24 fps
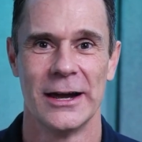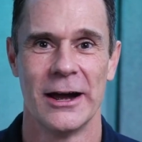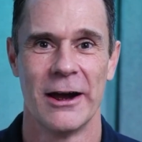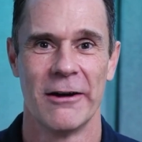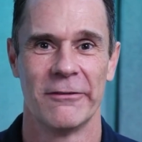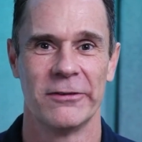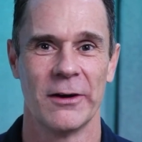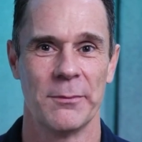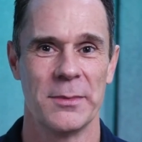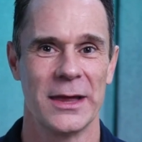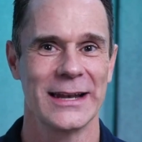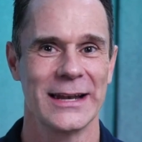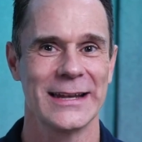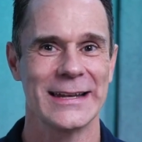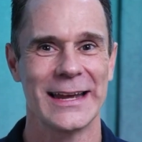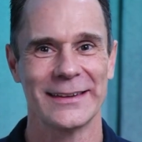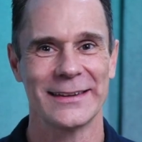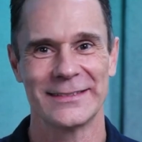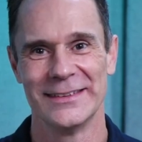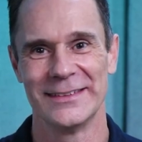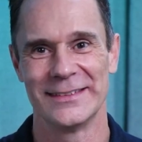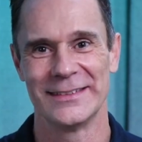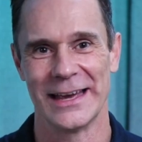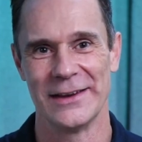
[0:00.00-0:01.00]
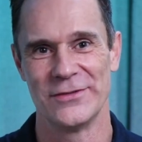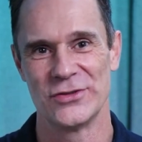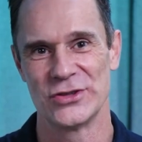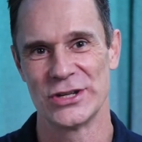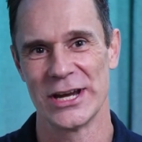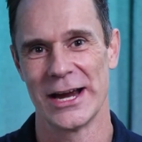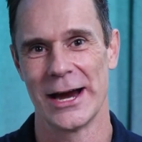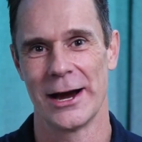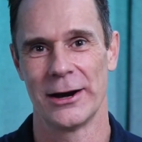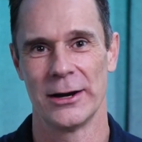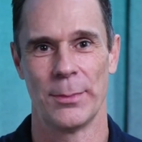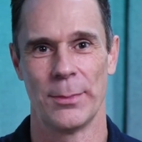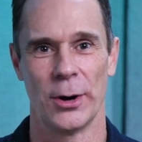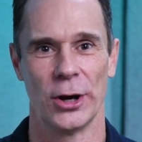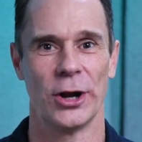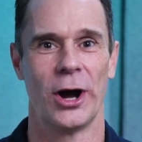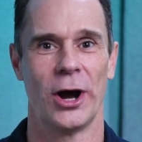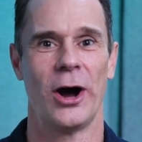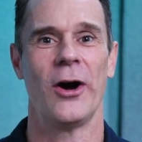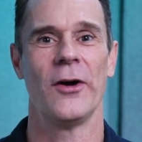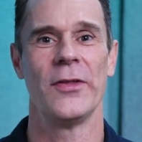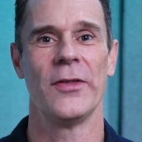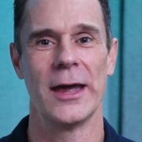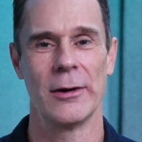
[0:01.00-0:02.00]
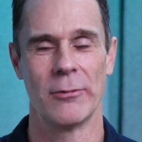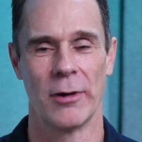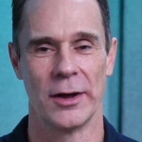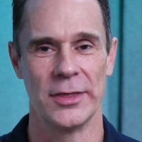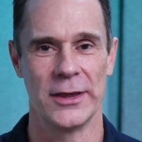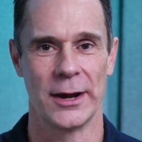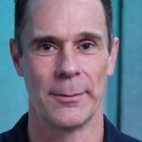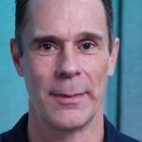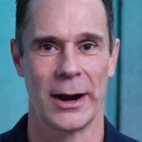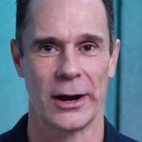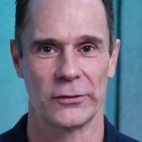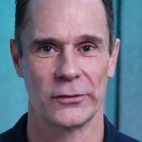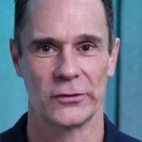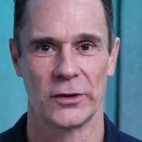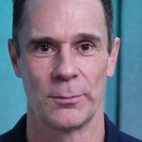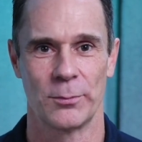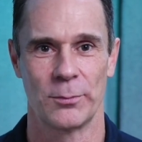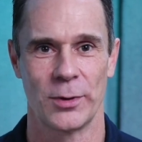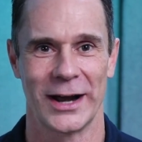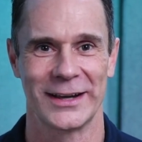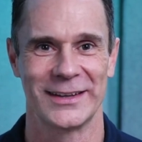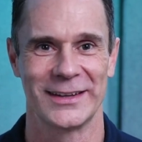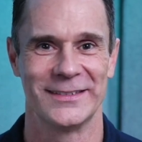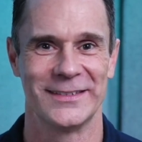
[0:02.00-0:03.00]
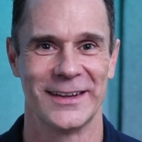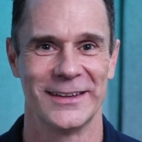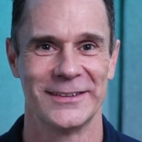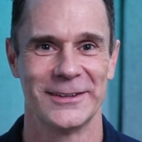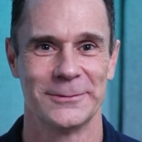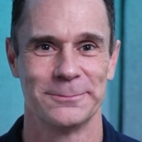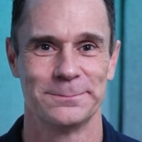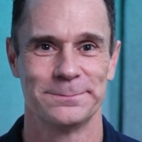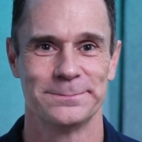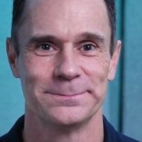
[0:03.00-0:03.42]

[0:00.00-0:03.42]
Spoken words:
from the lessons they've shared about how they run their Microsoft practices.